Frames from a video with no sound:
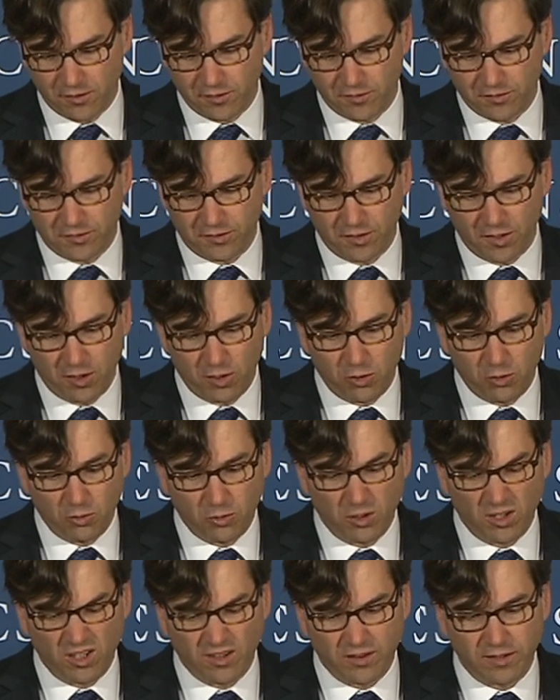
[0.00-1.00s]

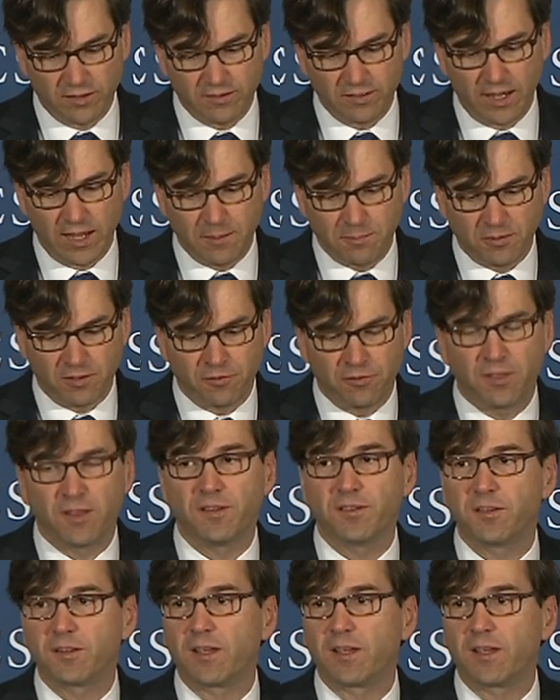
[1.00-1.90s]
So the types of things